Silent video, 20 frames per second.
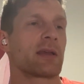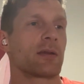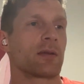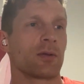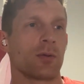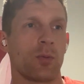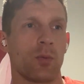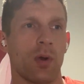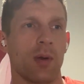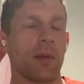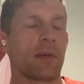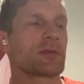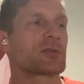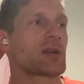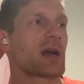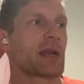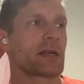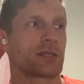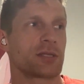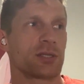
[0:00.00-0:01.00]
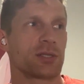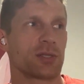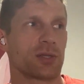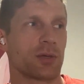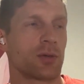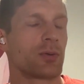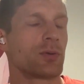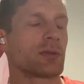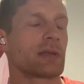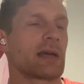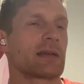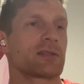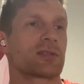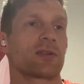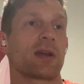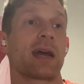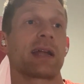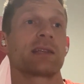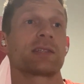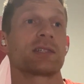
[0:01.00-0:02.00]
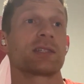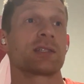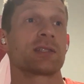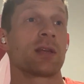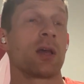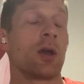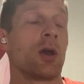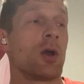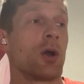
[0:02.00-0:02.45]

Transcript: your warm-up strategies, your cool-down strategies.